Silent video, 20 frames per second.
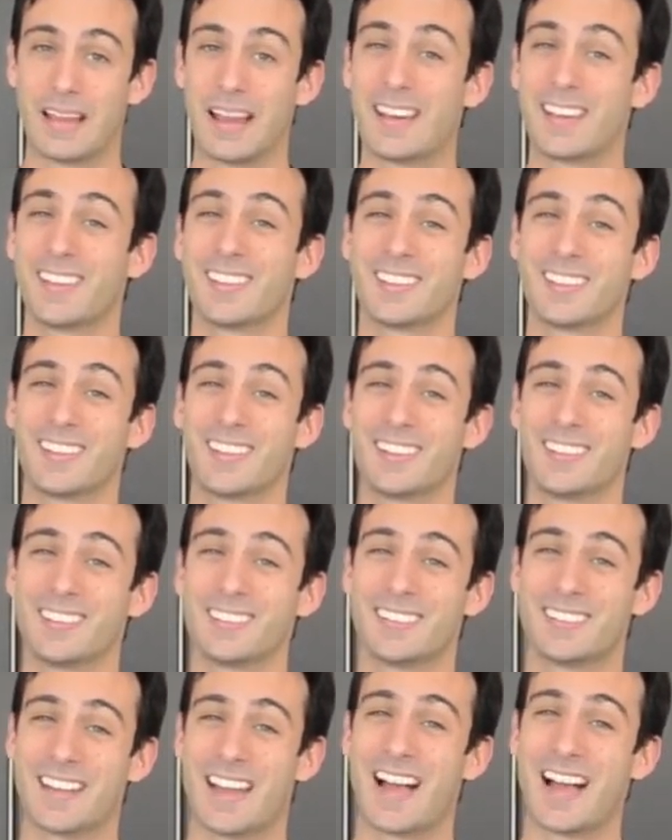Anything
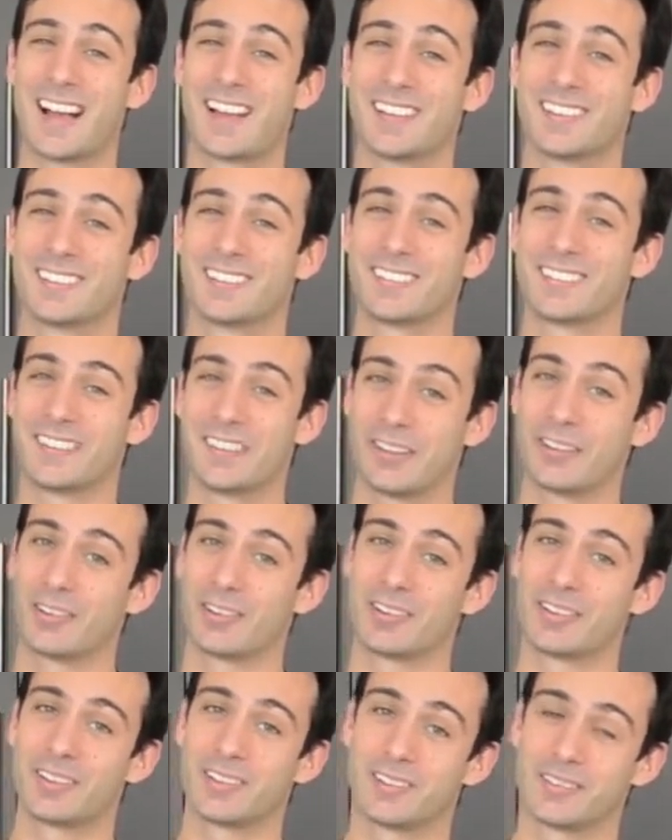
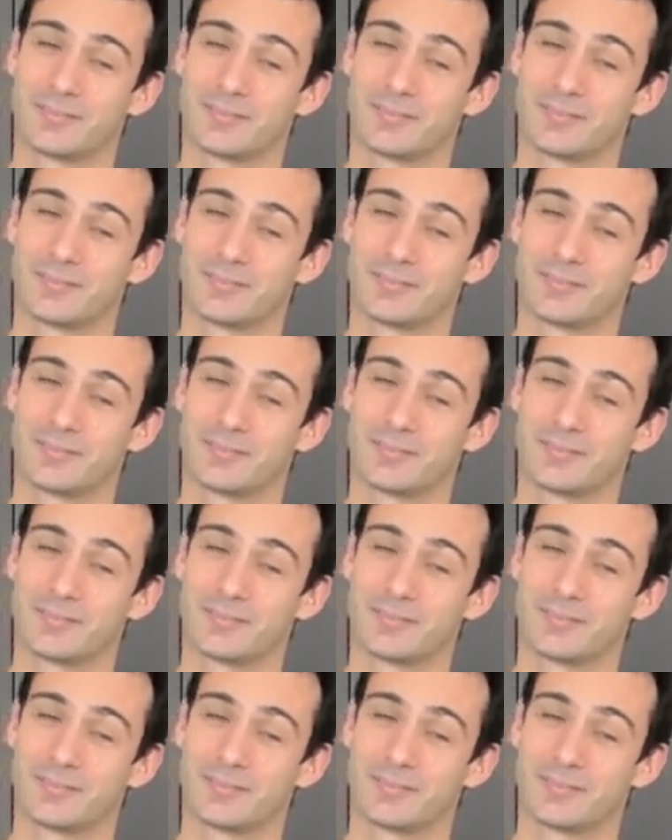non-dairy.